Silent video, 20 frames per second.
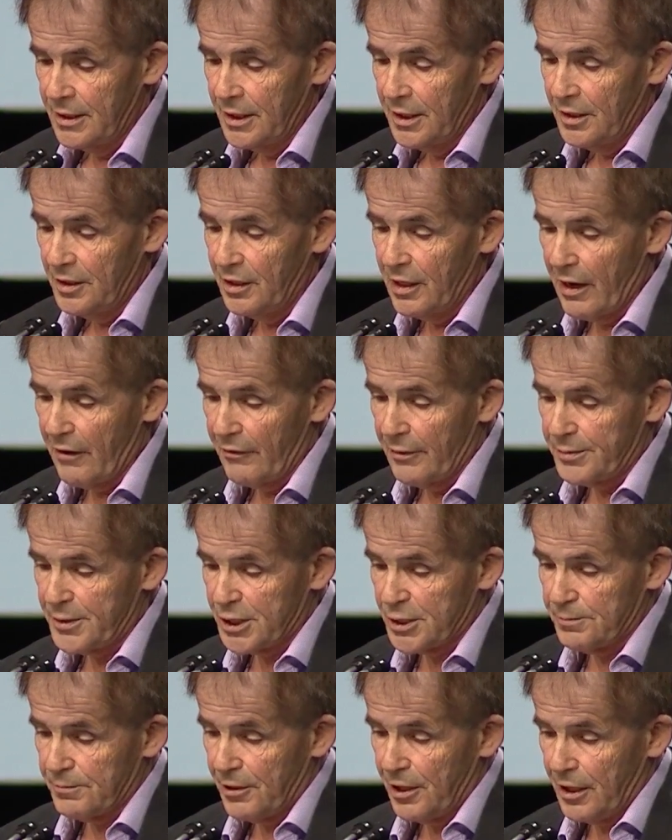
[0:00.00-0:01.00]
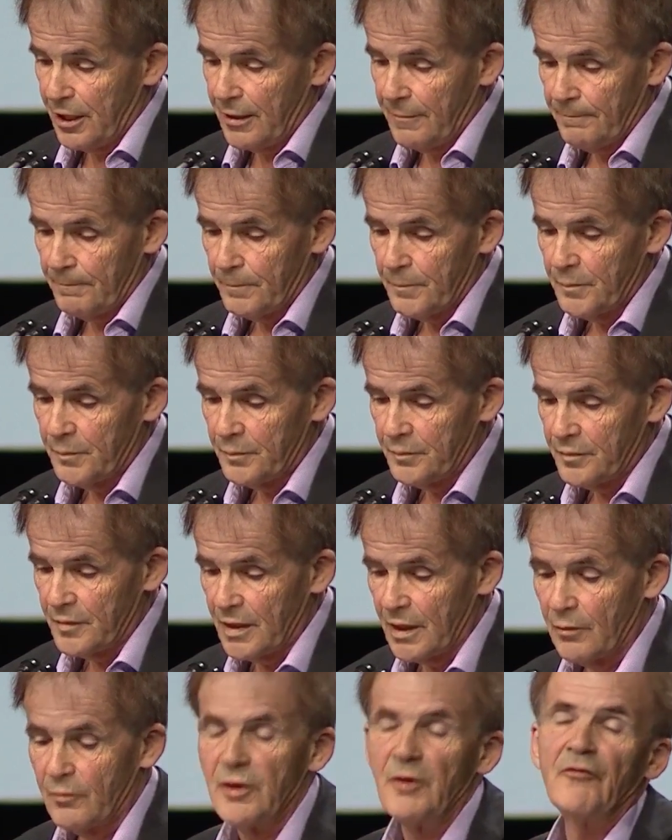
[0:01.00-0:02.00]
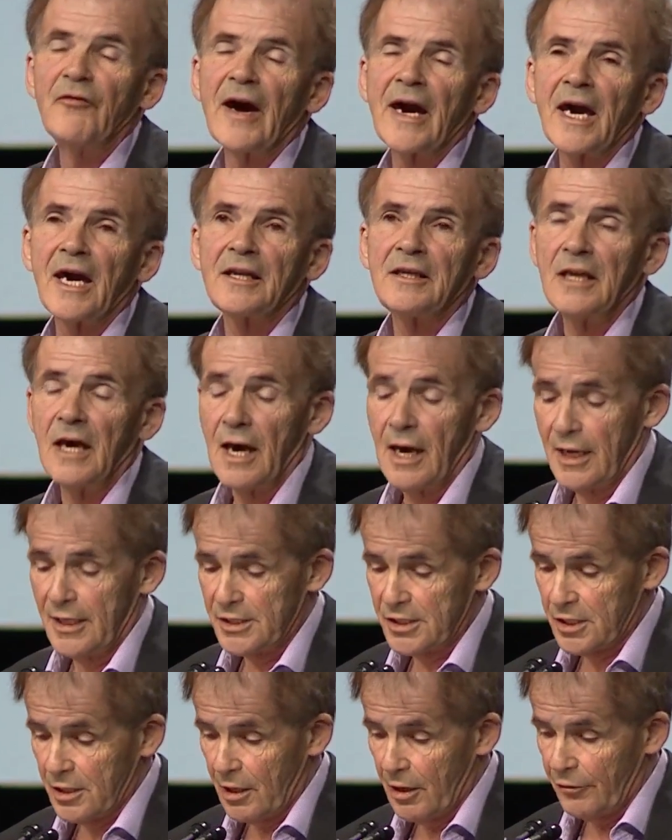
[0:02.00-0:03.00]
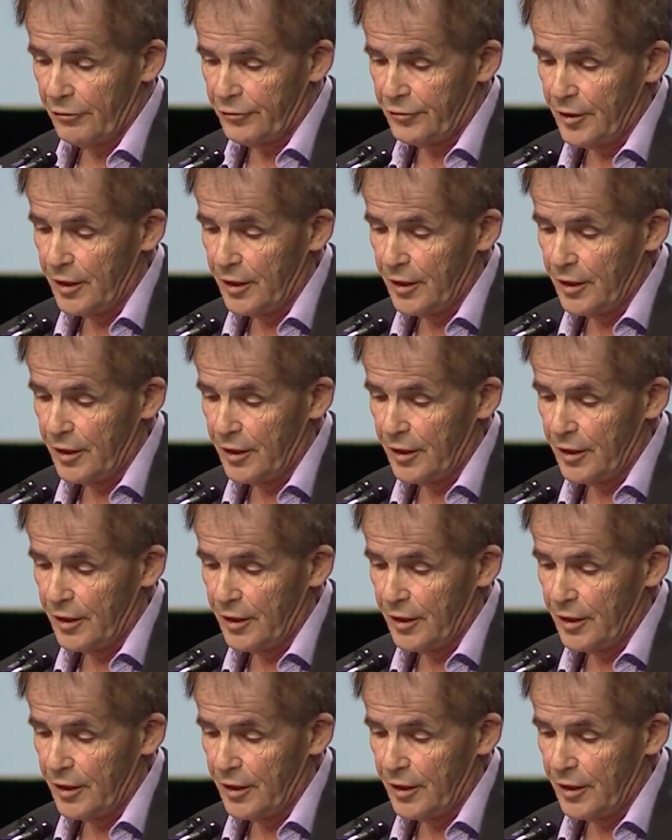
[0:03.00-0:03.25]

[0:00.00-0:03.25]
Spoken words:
the Arab Spring, and we recognized our